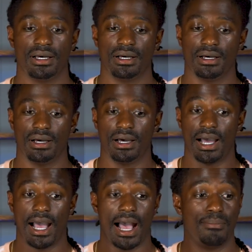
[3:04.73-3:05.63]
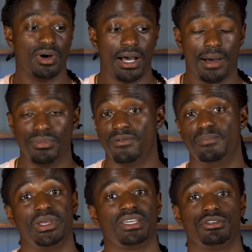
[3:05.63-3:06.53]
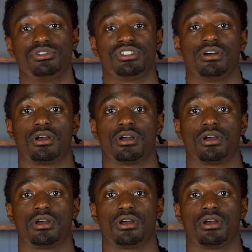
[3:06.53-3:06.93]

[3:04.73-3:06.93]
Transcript: uh, I'm a, I'm a big user